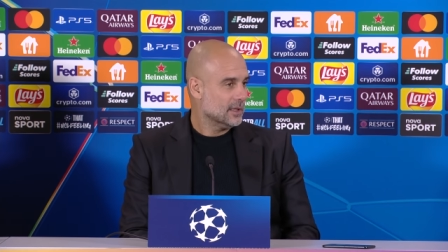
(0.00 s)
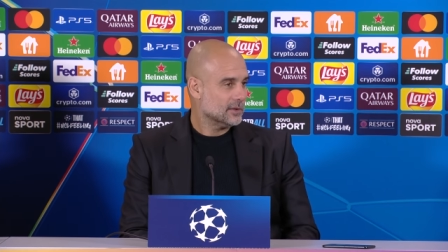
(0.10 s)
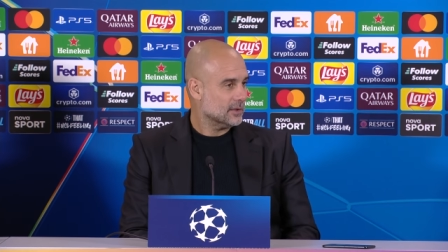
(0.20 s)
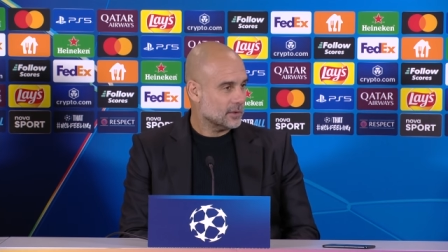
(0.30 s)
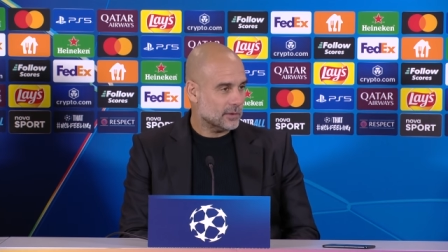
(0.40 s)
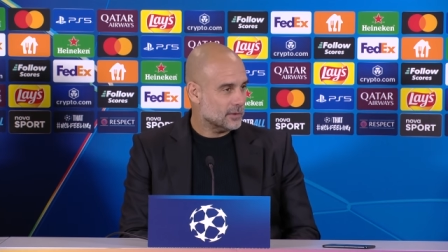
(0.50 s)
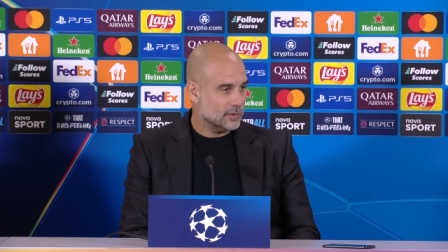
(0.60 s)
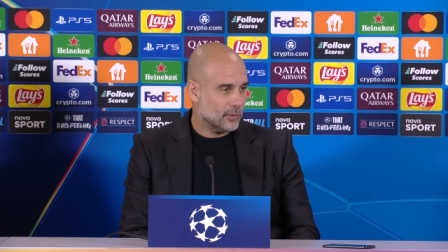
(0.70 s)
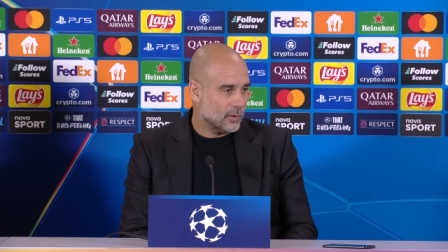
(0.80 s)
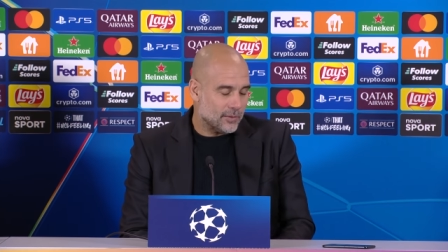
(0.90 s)
So you,
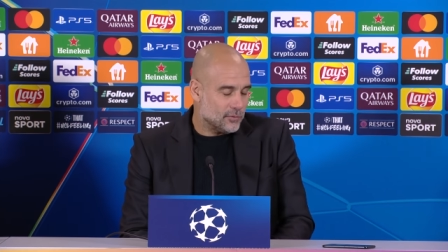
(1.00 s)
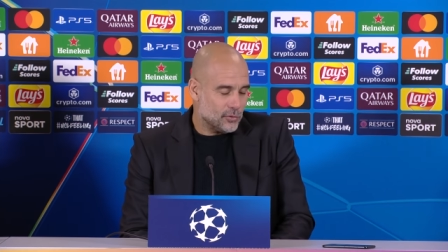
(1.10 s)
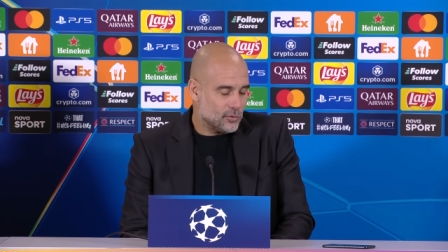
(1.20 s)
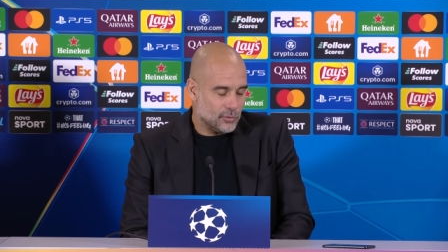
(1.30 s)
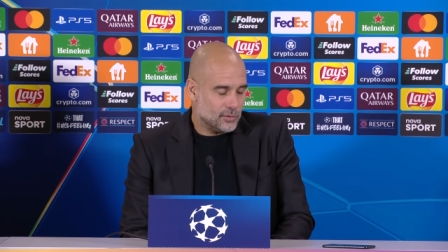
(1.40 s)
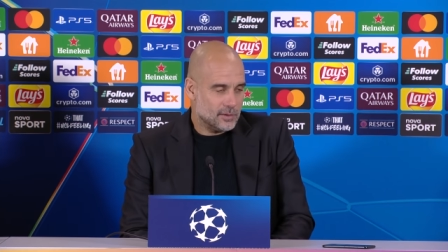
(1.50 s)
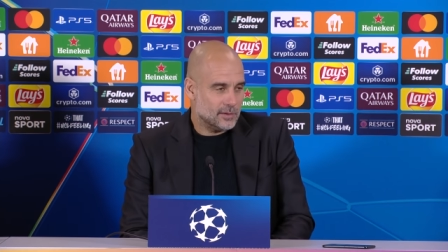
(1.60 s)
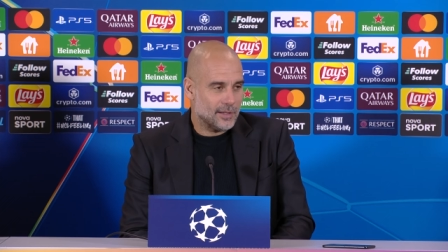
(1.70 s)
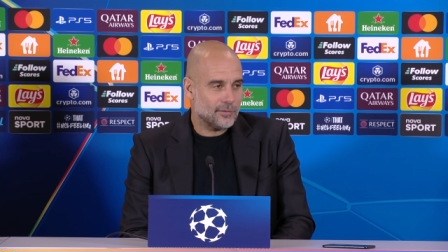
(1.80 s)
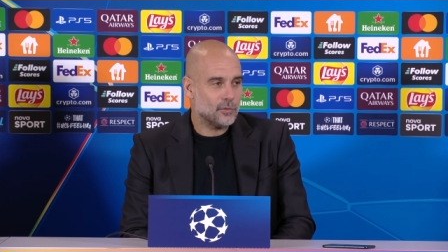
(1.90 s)
you don't have to shoot. You
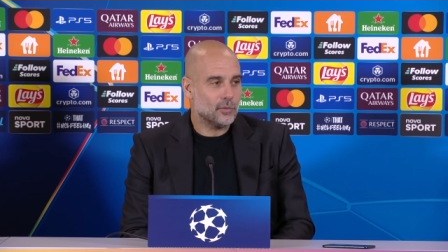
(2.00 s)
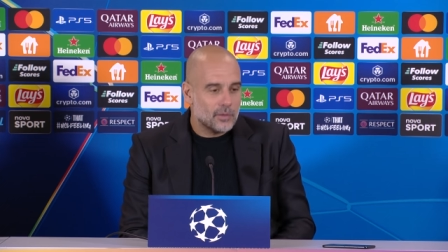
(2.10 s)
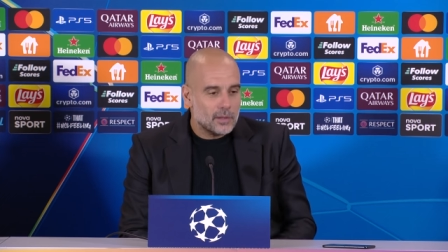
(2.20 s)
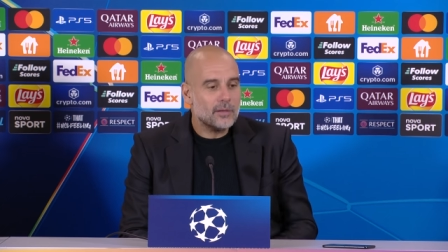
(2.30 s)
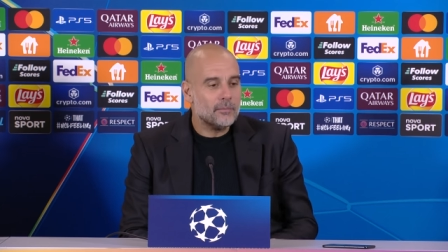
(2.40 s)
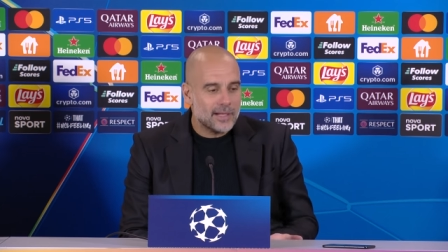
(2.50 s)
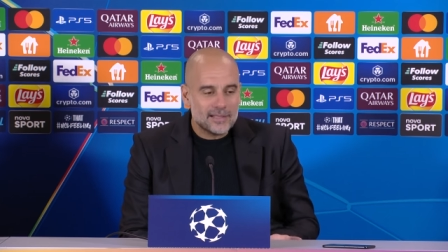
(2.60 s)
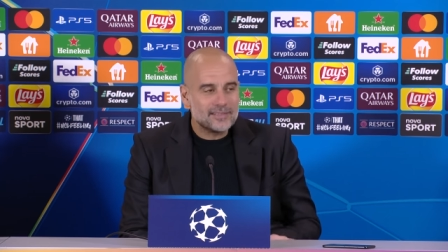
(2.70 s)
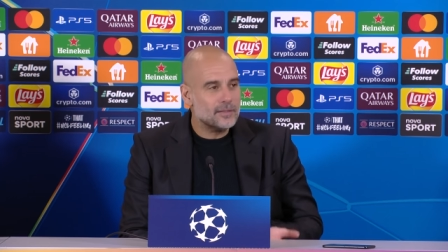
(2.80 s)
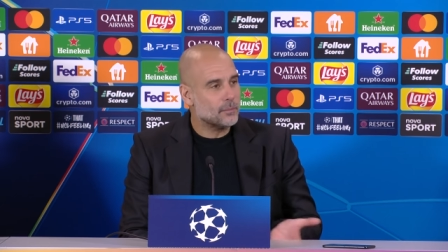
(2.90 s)
have to make a
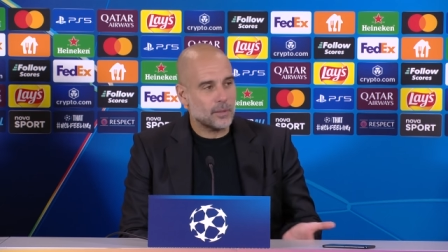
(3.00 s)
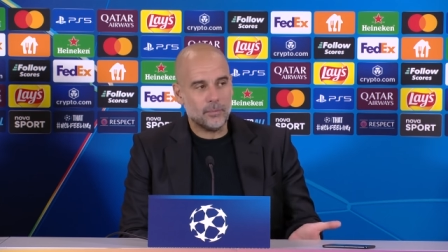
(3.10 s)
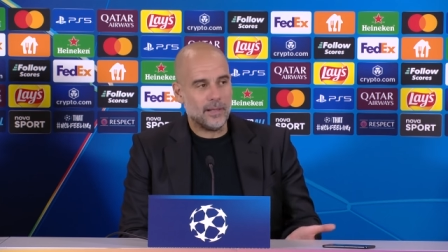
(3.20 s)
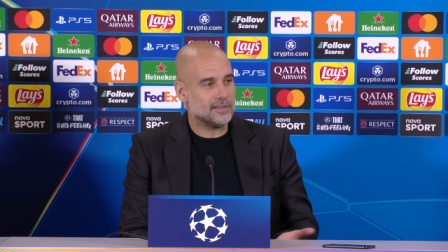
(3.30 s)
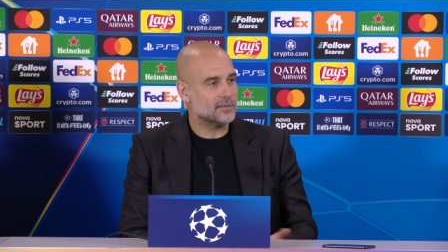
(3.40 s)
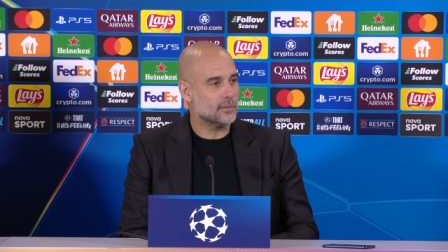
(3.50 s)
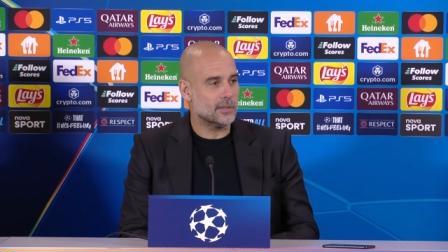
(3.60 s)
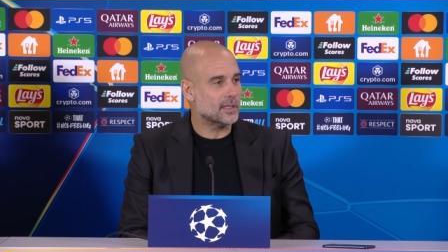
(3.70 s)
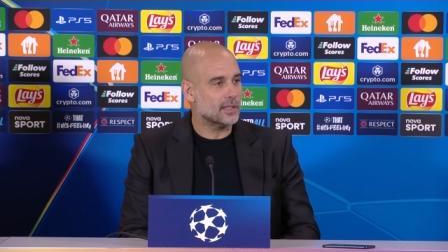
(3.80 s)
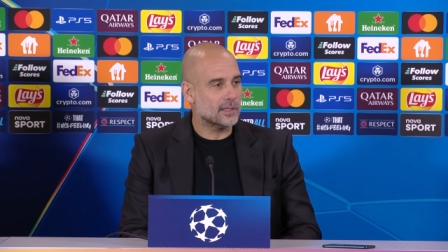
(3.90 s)
simple pass to the